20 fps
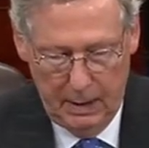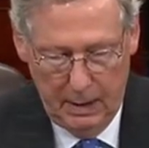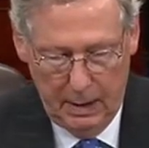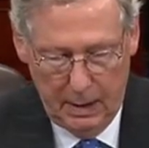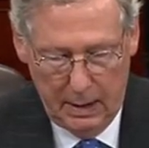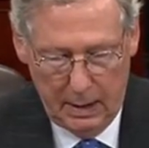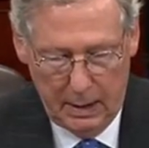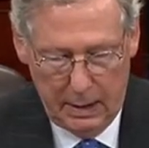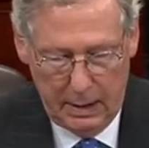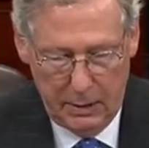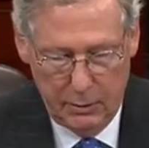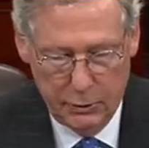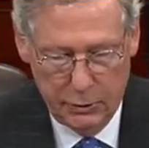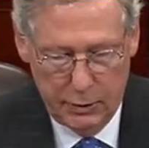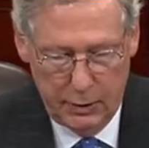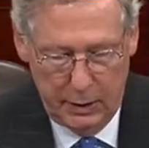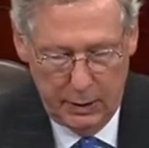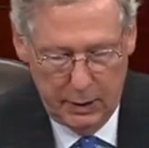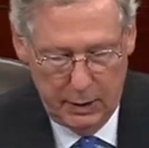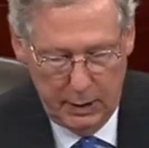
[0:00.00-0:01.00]
And he or
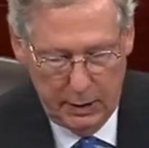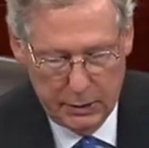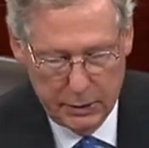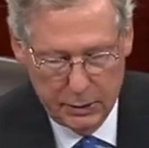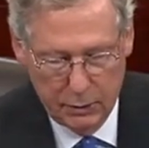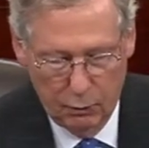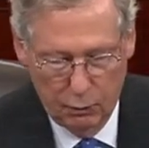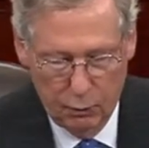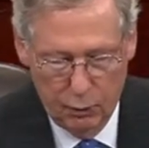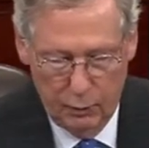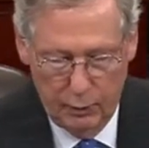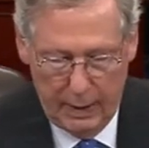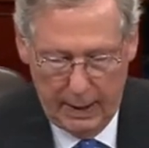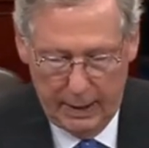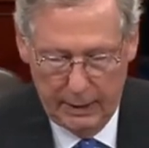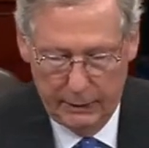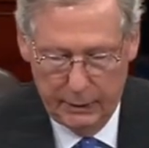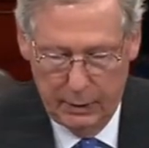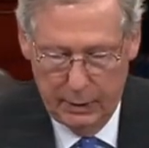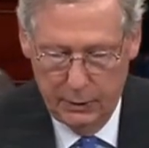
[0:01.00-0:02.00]
she needs to root
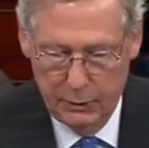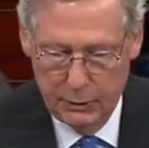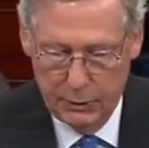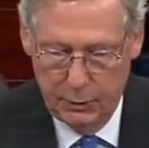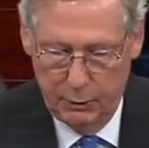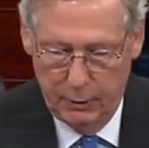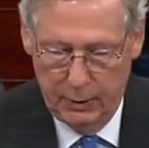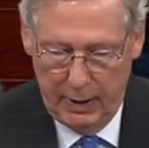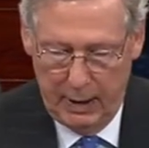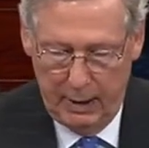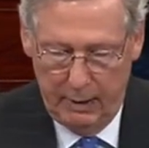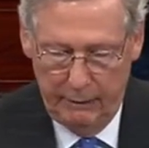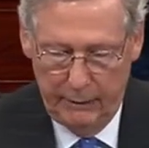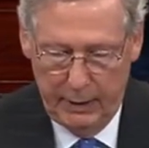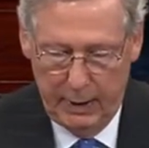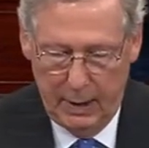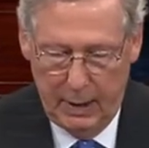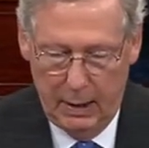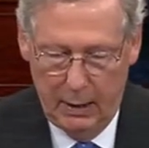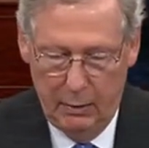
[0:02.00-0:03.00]
out those who would have the
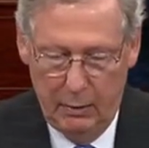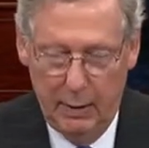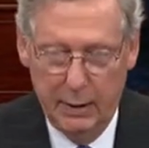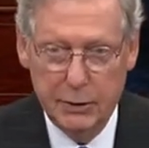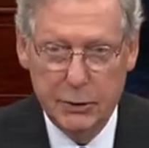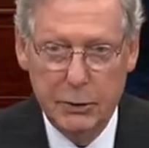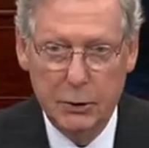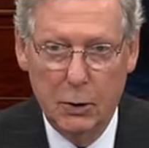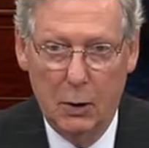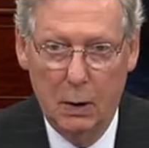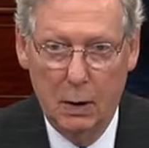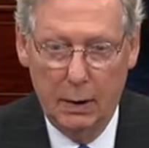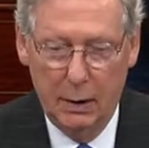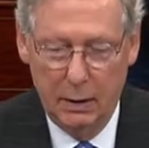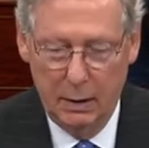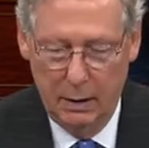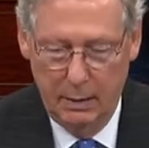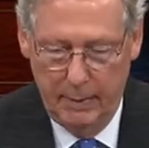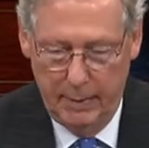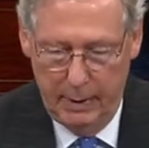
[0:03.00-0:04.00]
IRS
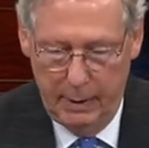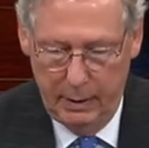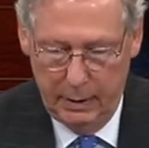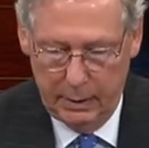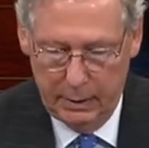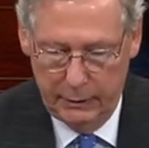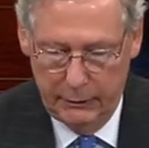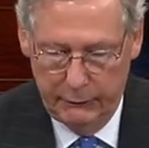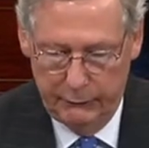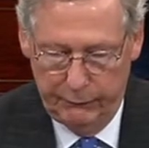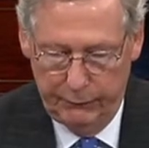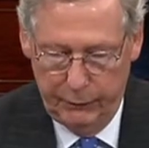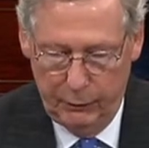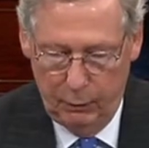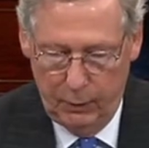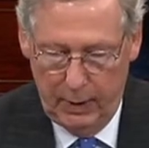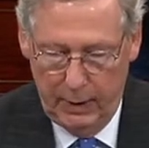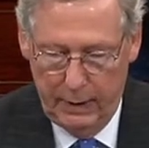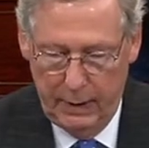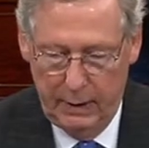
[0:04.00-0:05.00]
target Americans for the
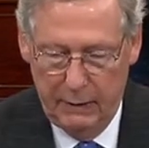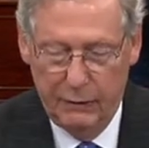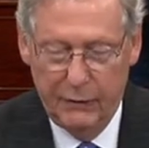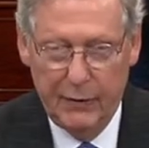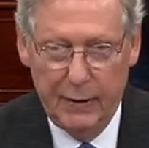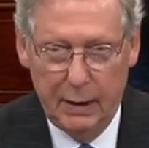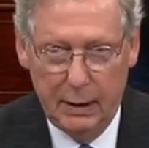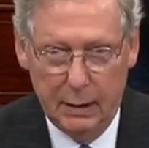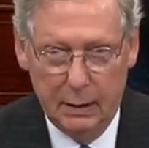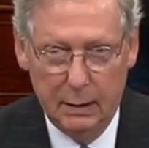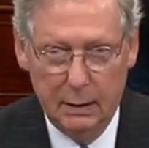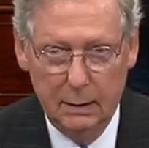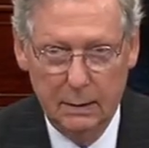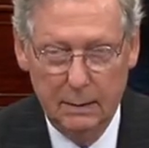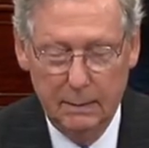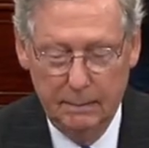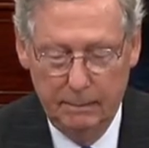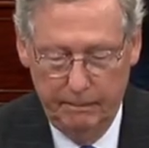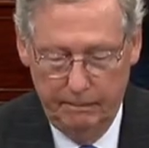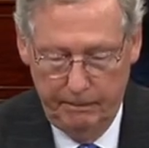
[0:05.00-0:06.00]
way they think.
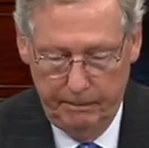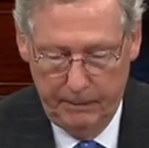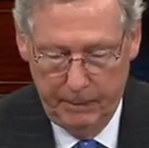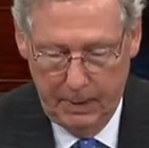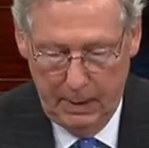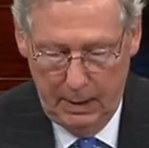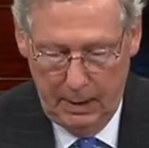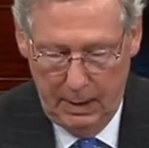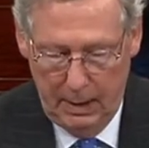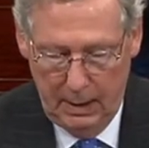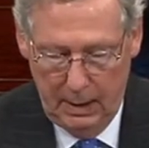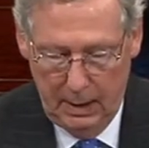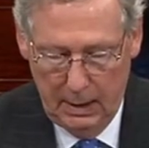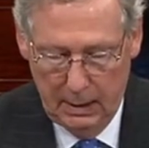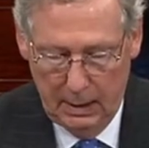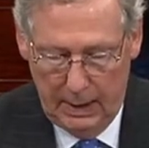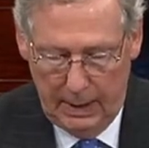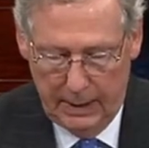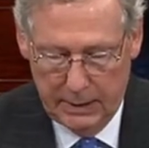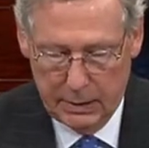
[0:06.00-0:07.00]

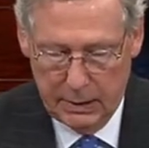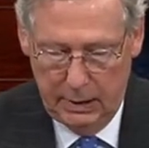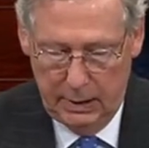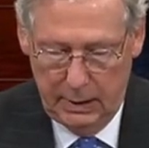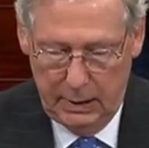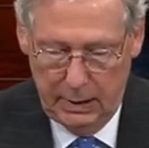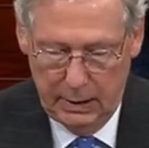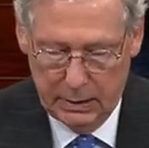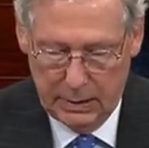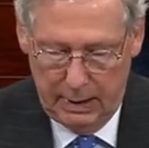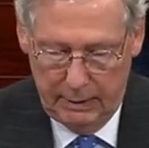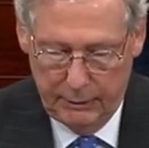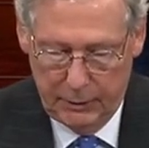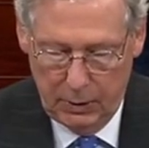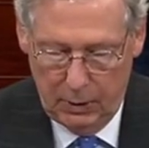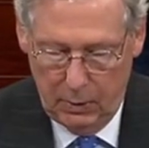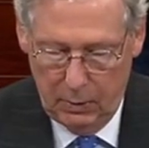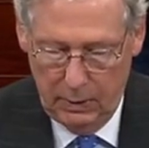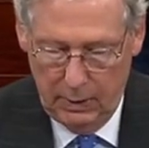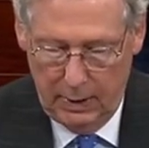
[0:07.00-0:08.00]
Lastly, as I've
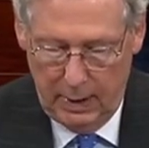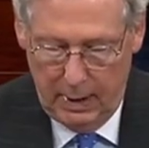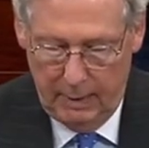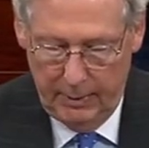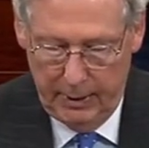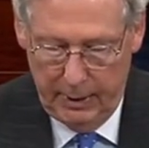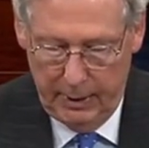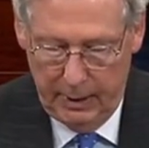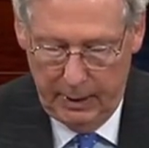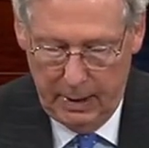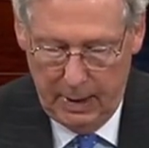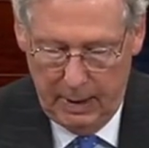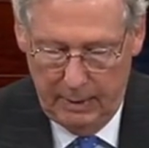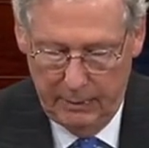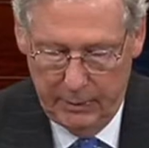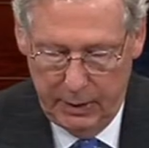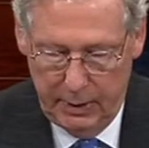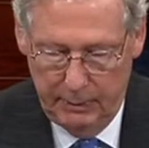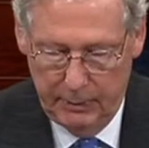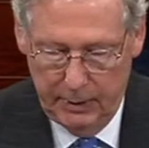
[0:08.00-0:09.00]
told the nominee,
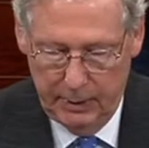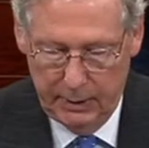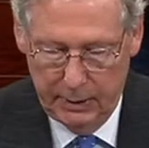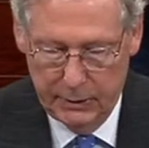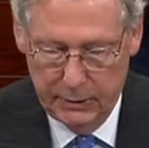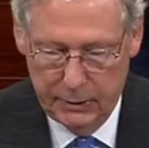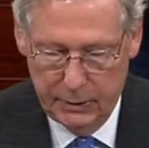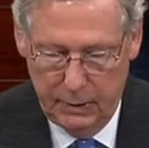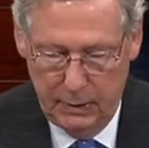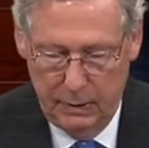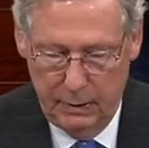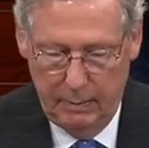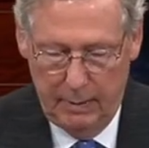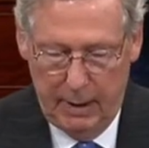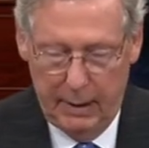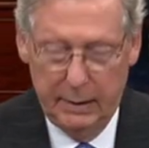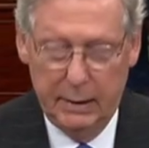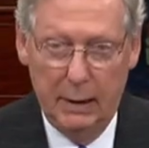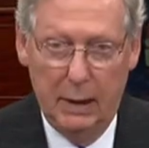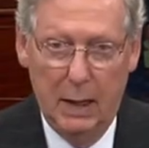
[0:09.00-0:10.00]
I'm deeply concerned
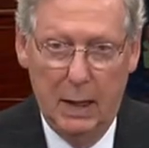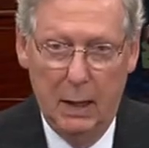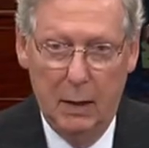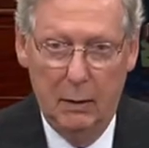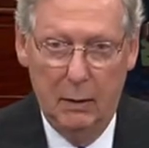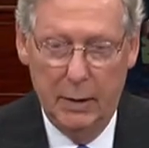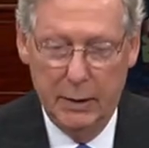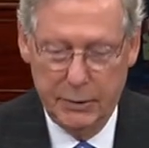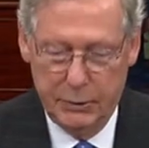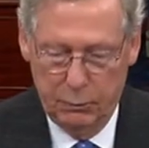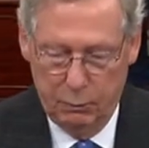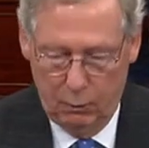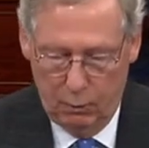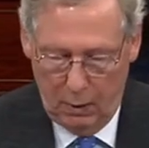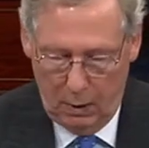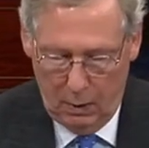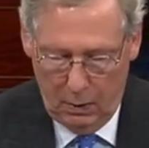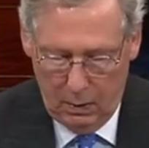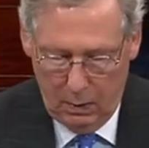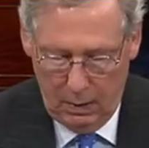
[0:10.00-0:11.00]
about the IRS
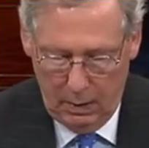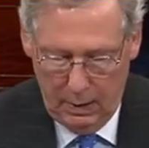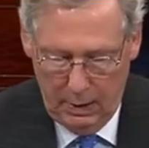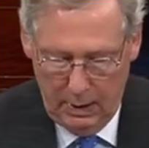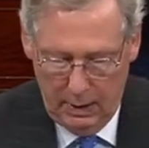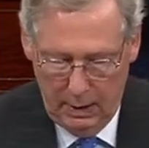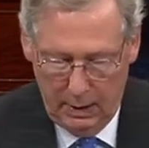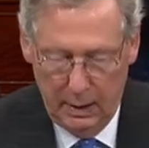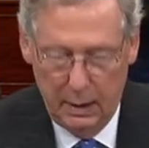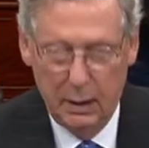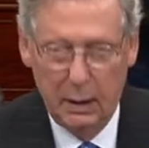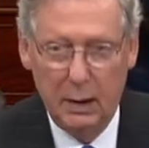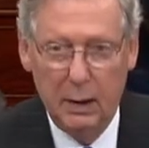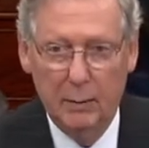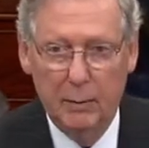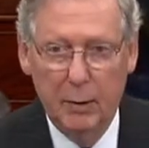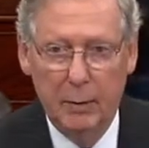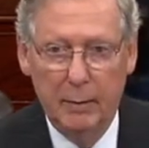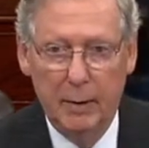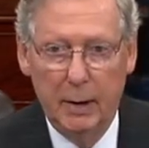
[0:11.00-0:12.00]
role in
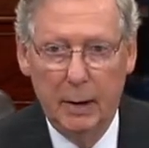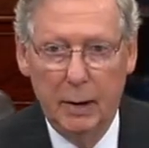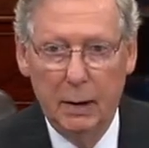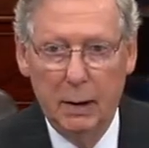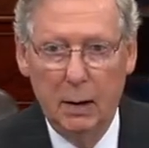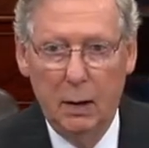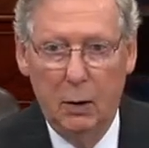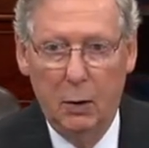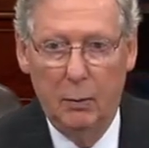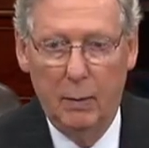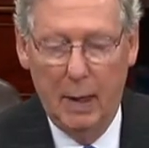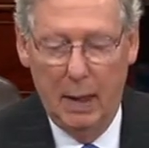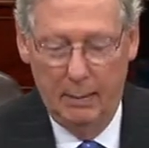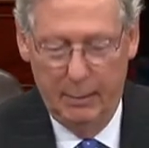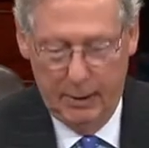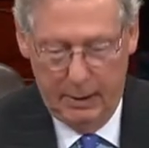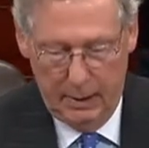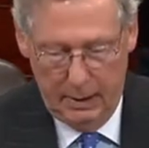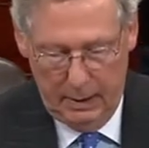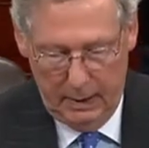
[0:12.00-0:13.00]
implementing
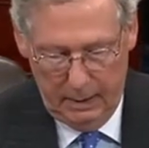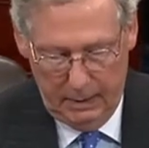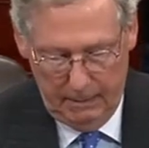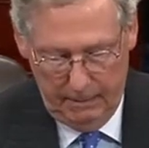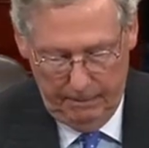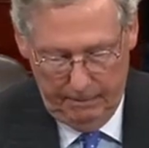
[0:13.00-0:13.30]
Obamacare.